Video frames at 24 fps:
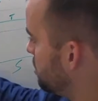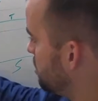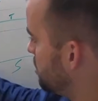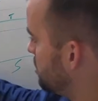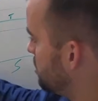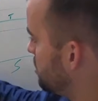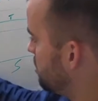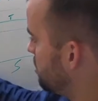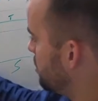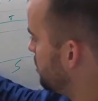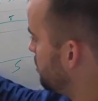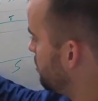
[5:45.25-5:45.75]

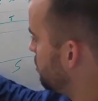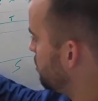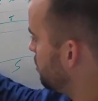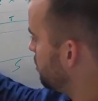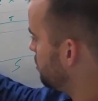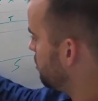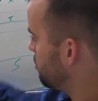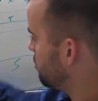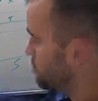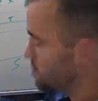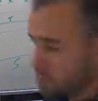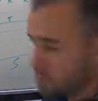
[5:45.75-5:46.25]
this
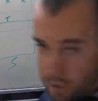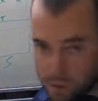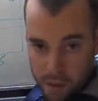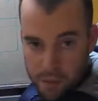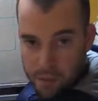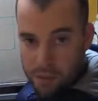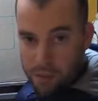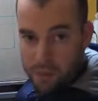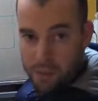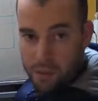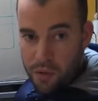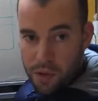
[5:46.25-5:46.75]
number to
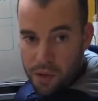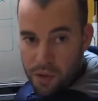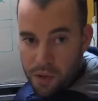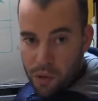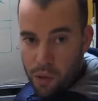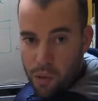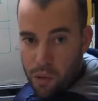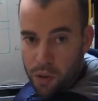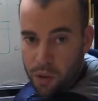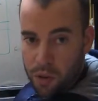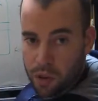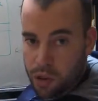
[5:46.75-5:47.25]
whatever fits
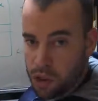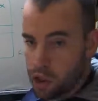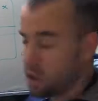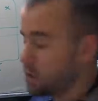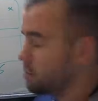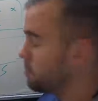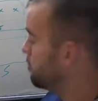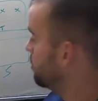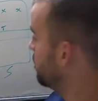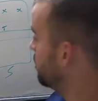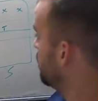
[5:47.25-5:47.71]
your gym.